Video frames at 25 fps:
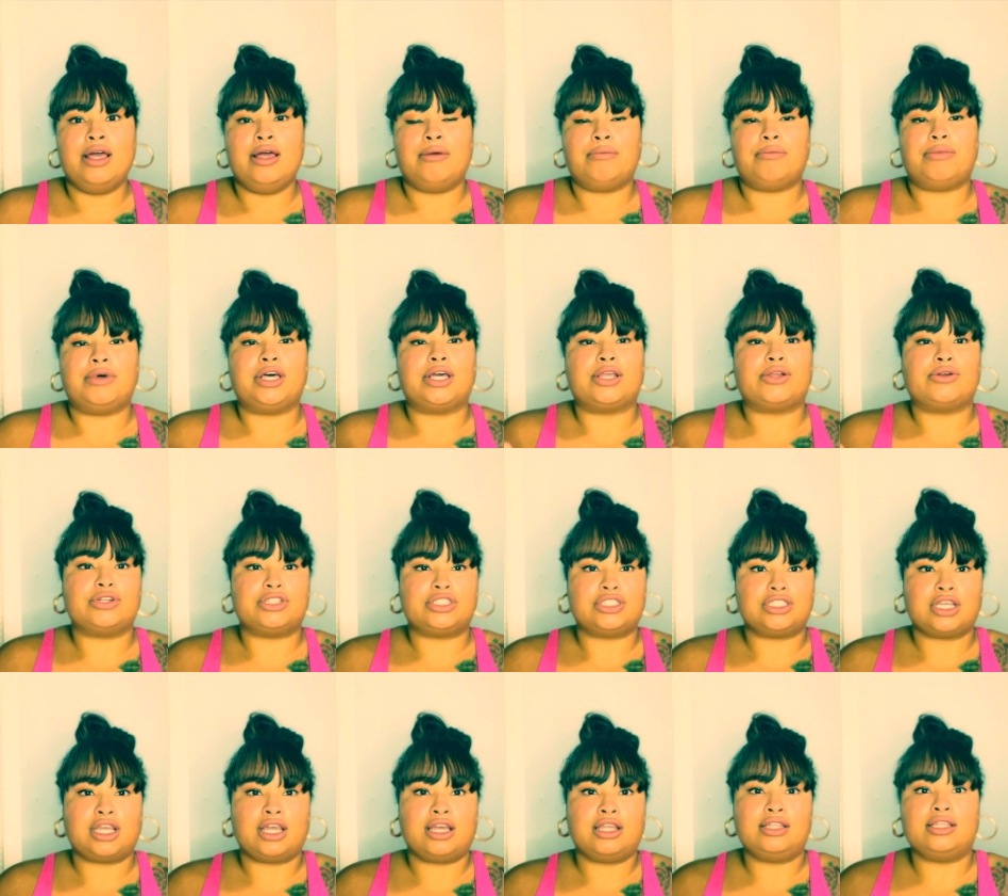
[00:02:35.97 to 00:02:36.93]
but
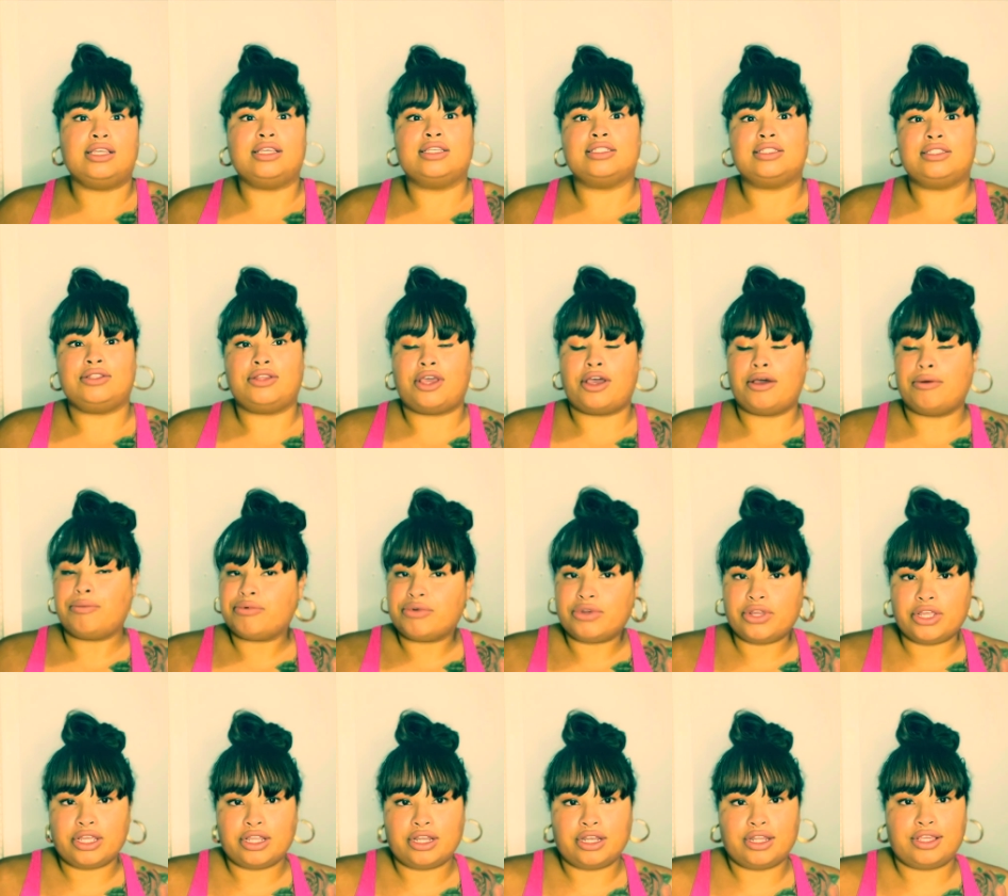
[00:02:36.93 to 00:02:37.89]
Krishan is now
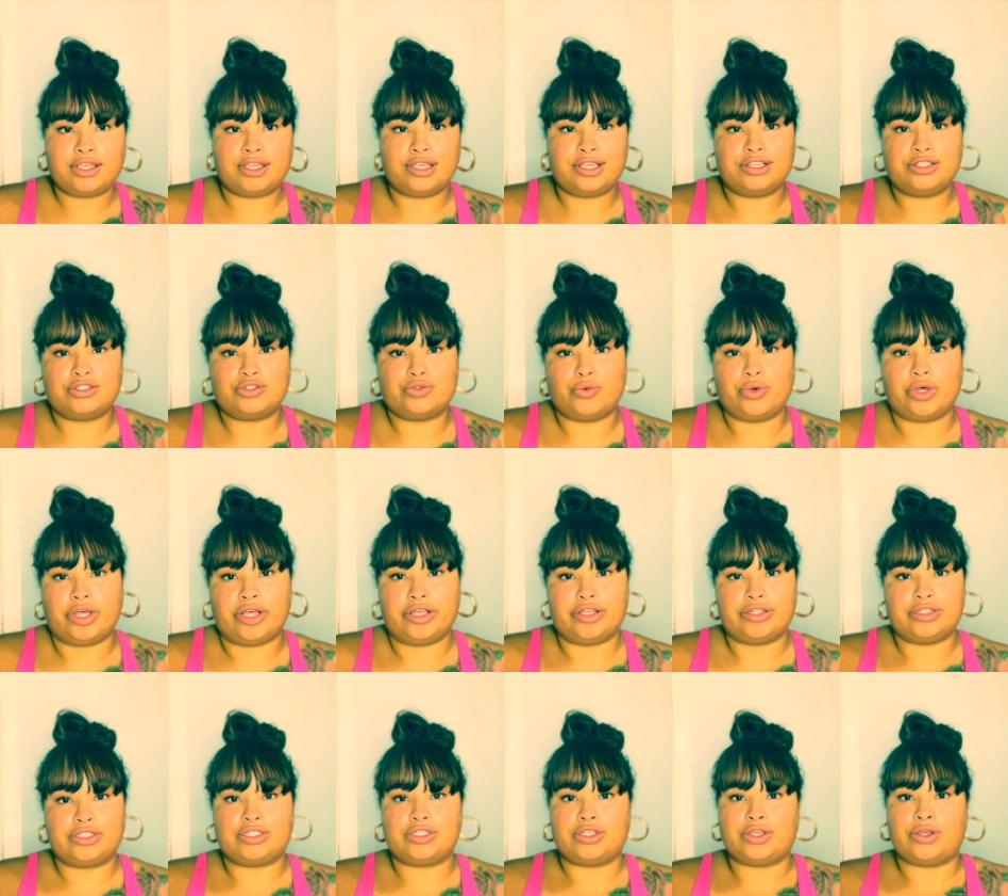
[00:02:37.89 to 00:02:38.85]
pregnant as well.
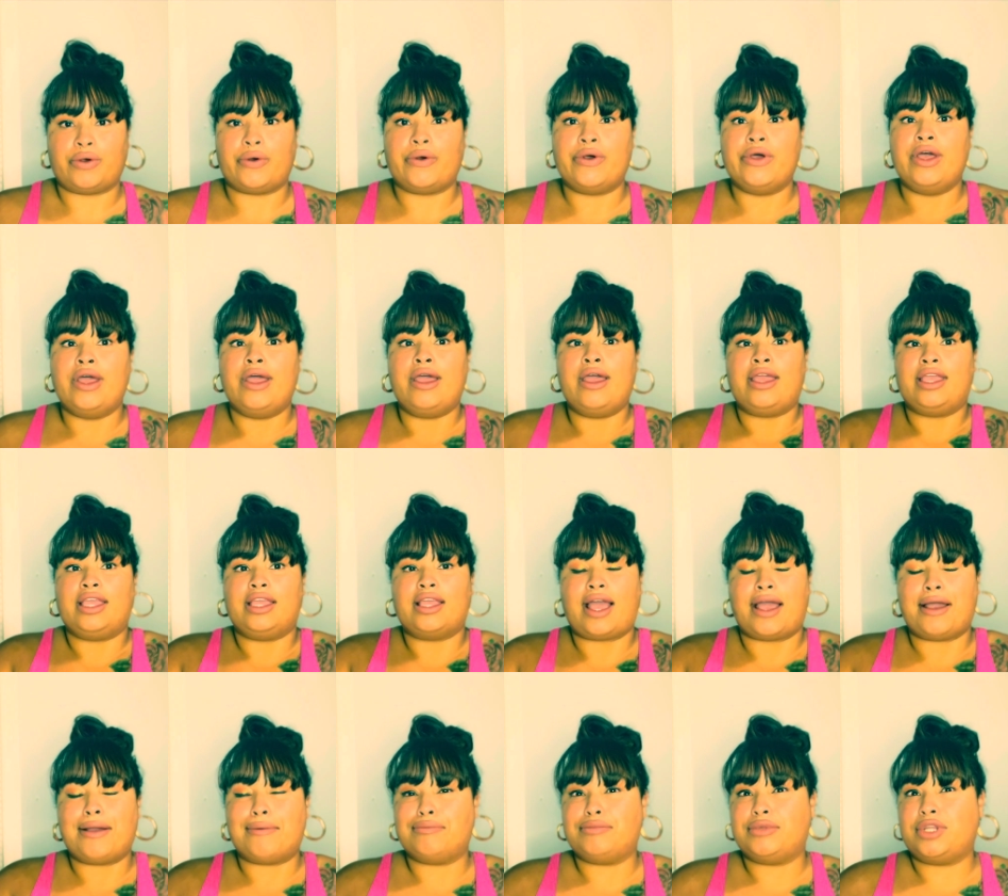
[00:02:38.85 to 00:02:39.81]
So
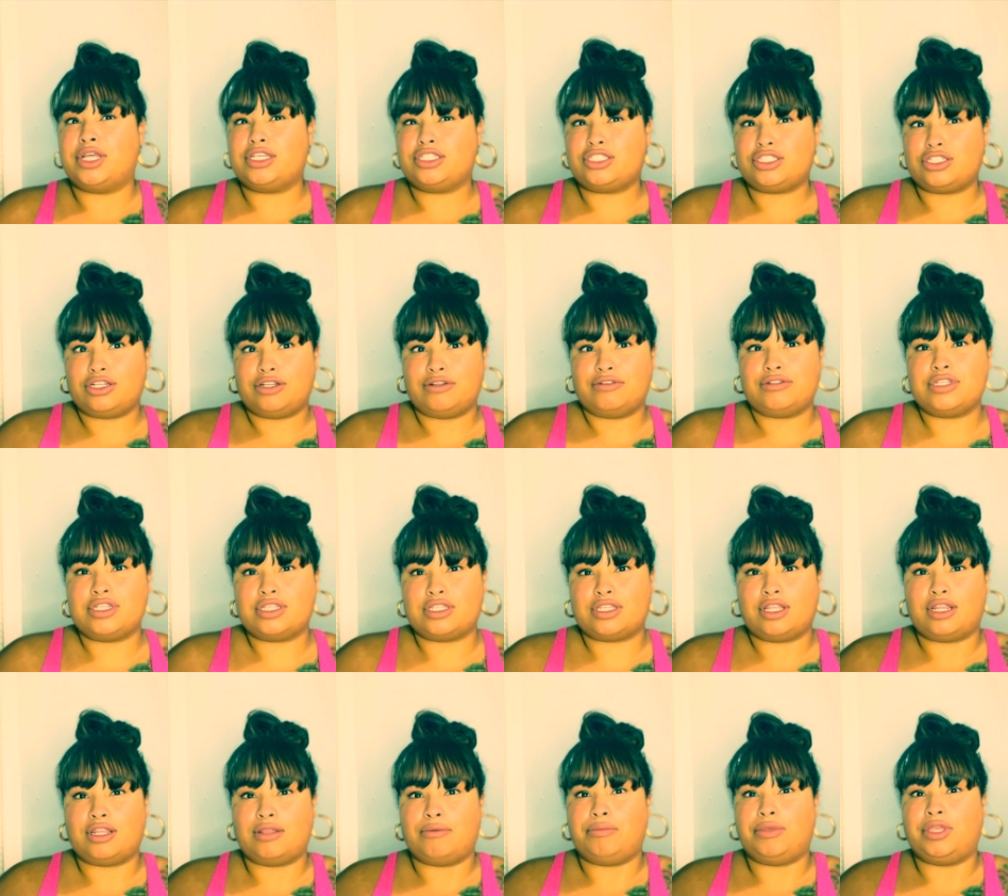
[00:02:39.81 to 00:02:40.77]
I'm not sure if she's
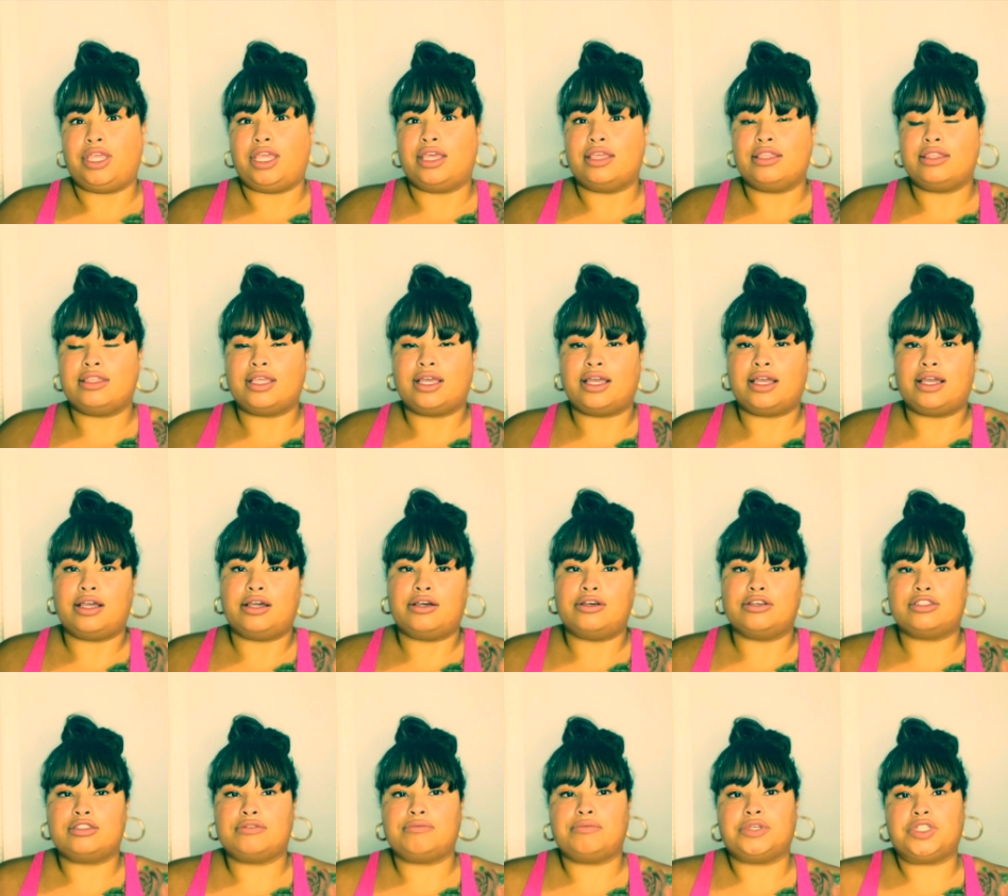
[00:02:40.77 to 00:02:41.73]
gonna be in the
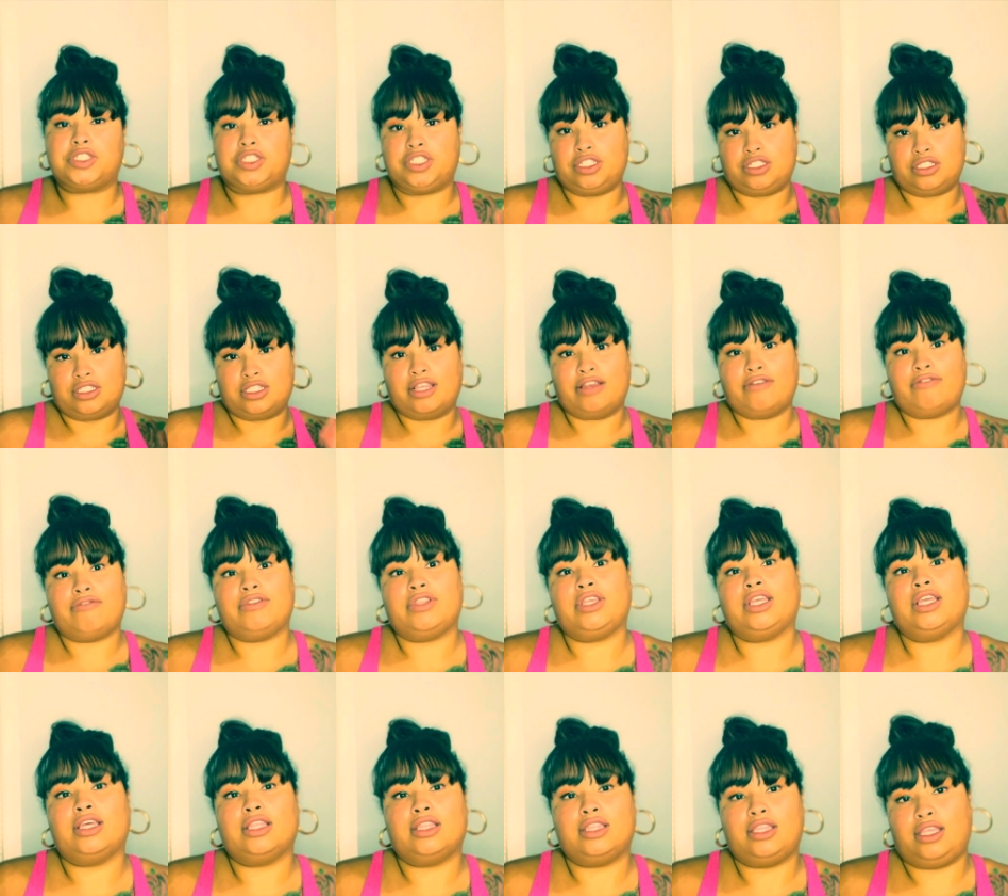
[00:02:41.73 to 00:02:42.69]
house, but she's definitely
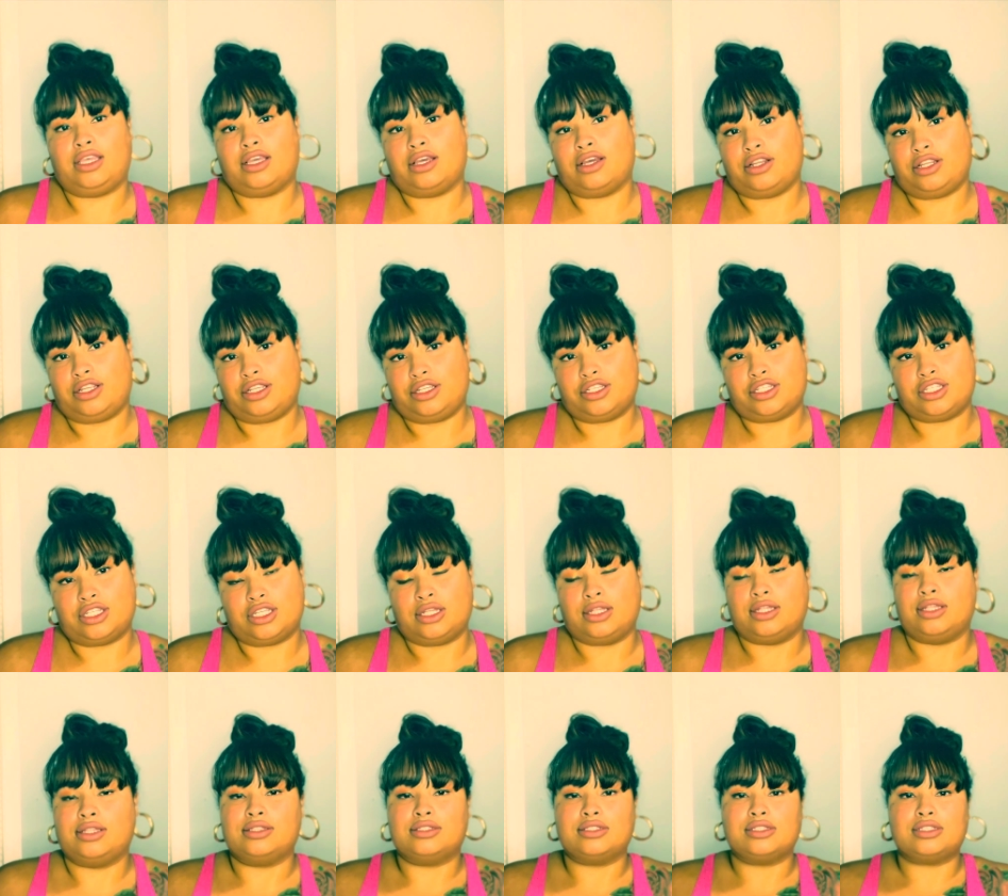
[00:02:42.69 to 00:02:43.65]
in the
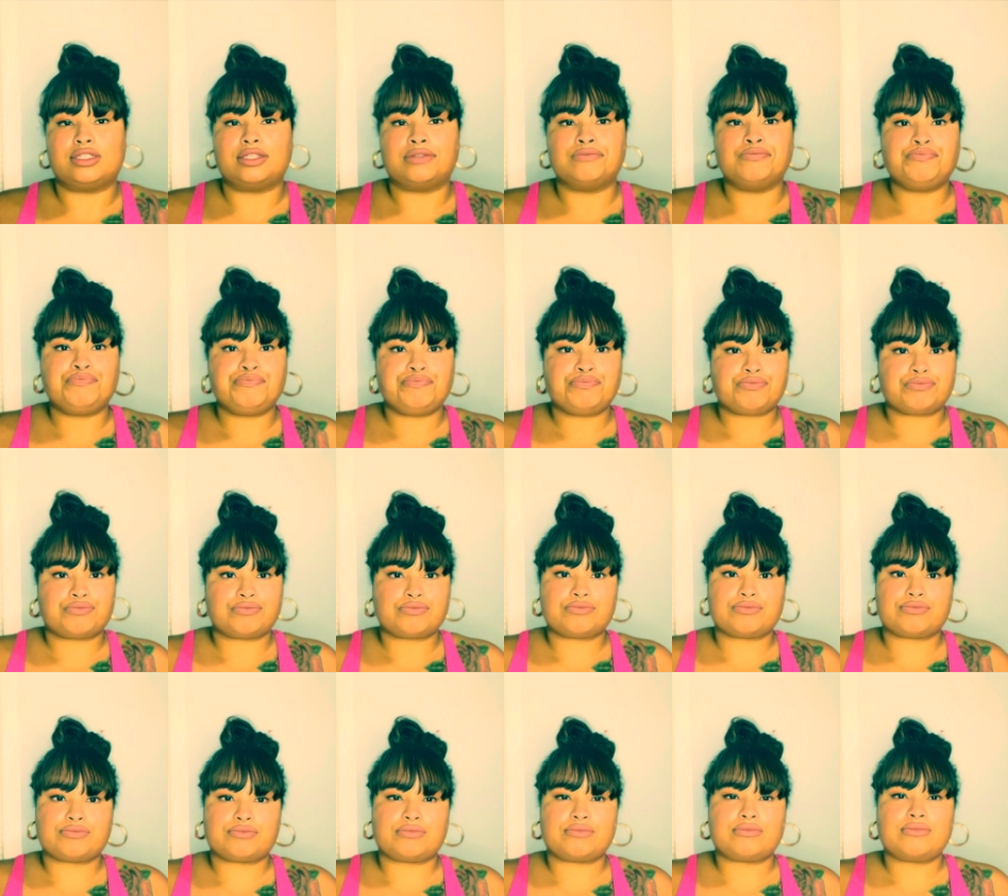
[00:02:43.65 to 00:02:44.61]
auditions.
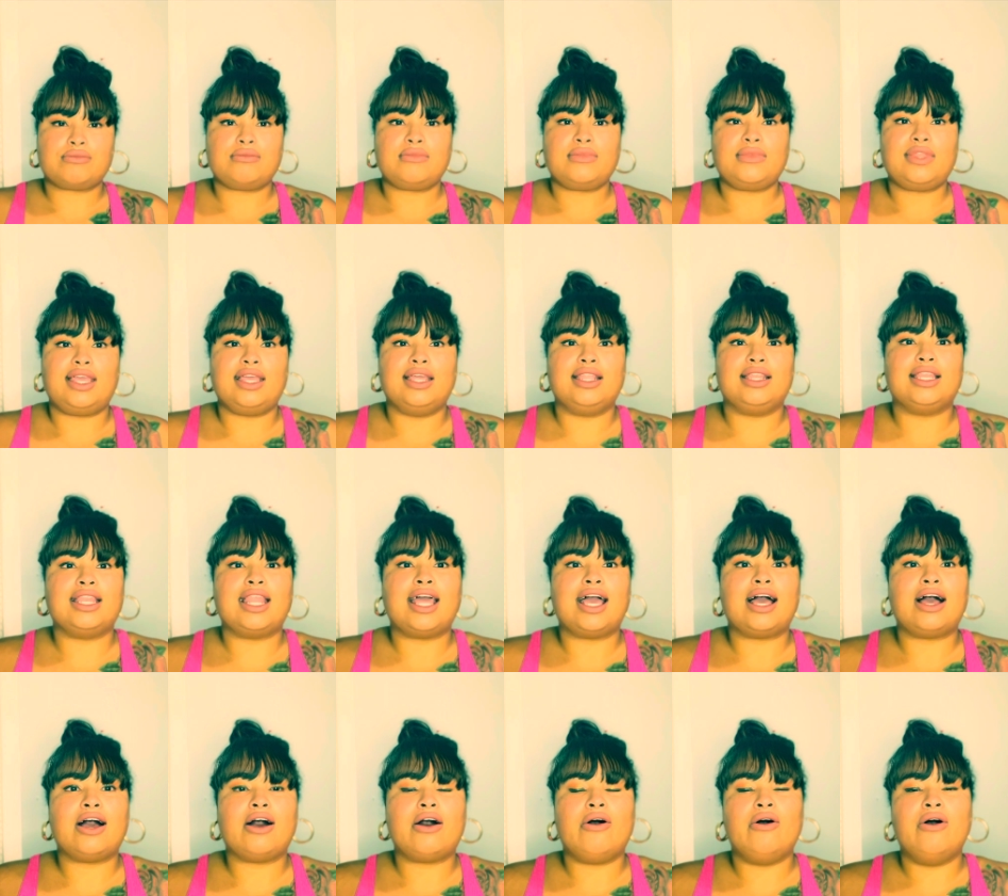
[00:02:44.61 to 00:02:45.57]

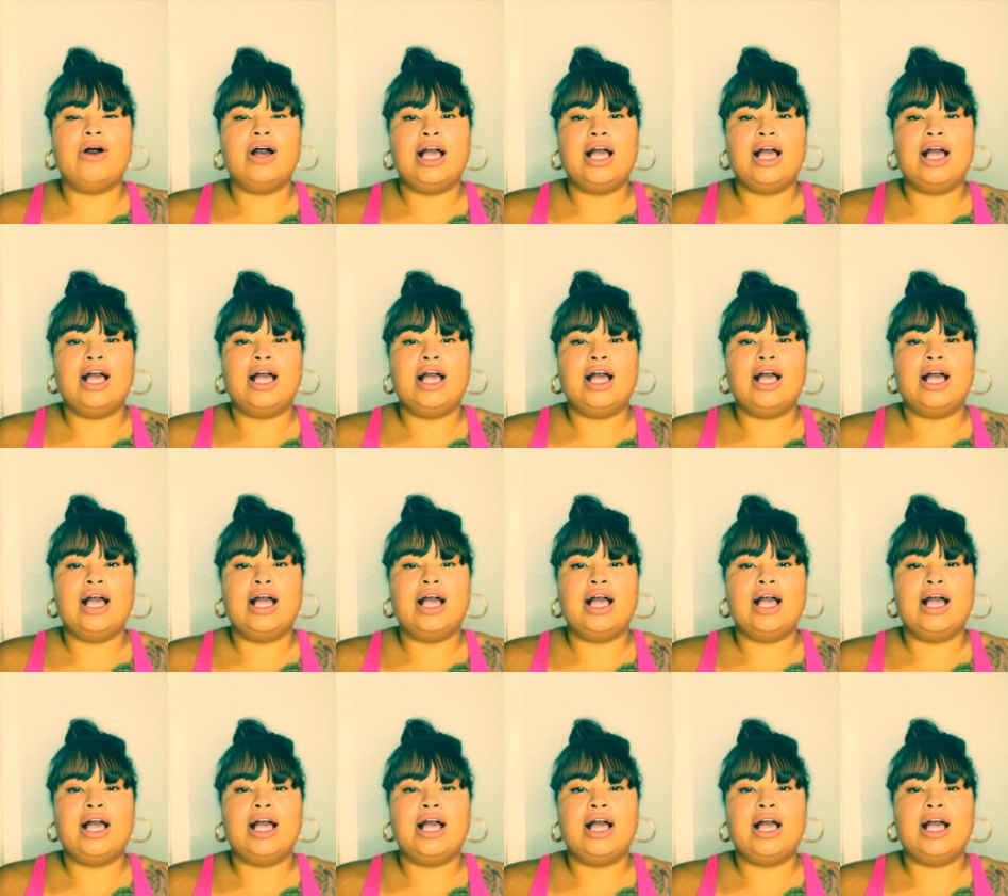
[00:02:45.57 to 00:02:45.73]
Now,